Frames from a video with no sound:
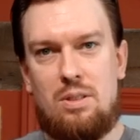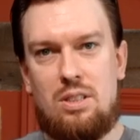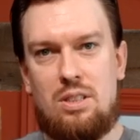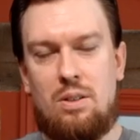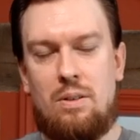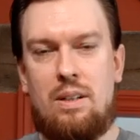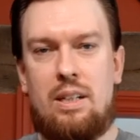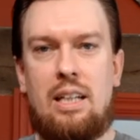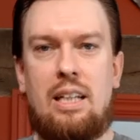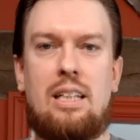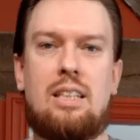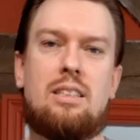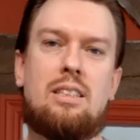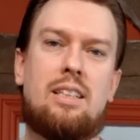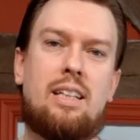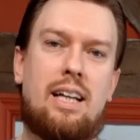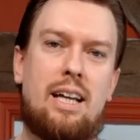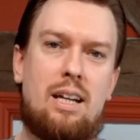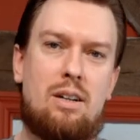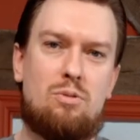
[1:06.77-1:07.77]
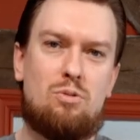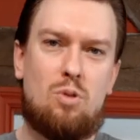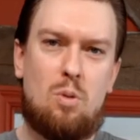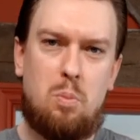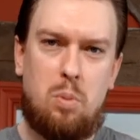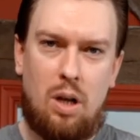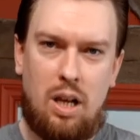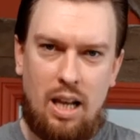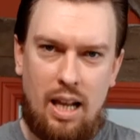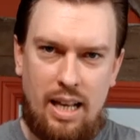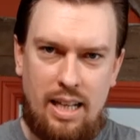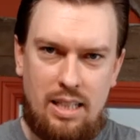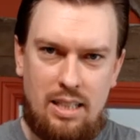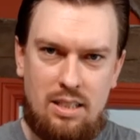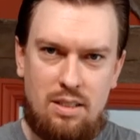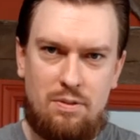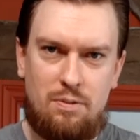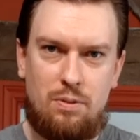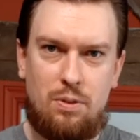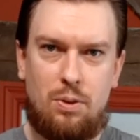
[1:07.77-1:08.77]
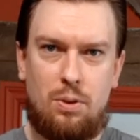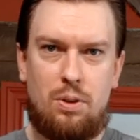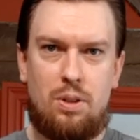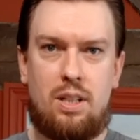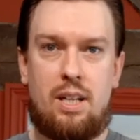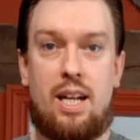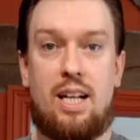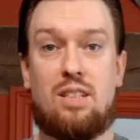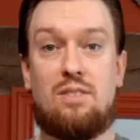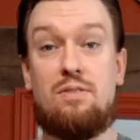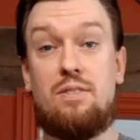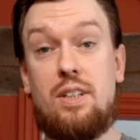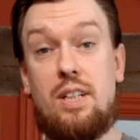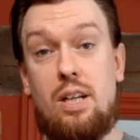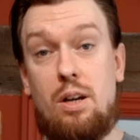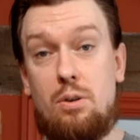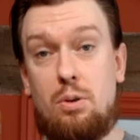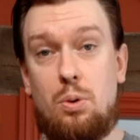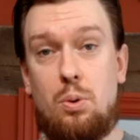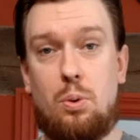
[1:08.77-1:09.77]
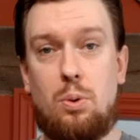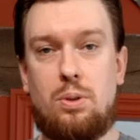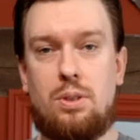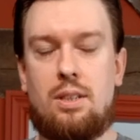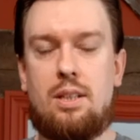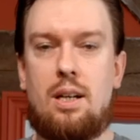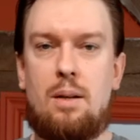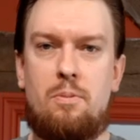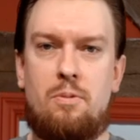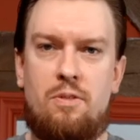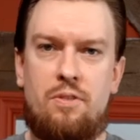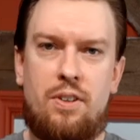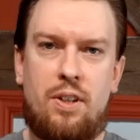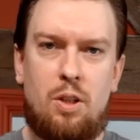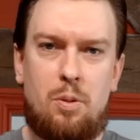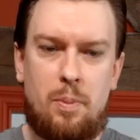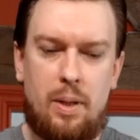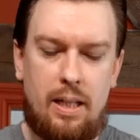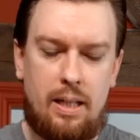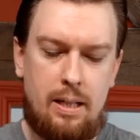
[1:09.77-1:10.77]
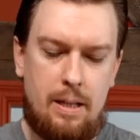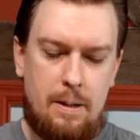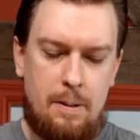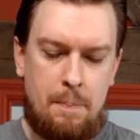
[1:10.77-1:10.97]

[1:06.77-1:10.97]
So I needed to get it replaced for the next video course that I'm filming.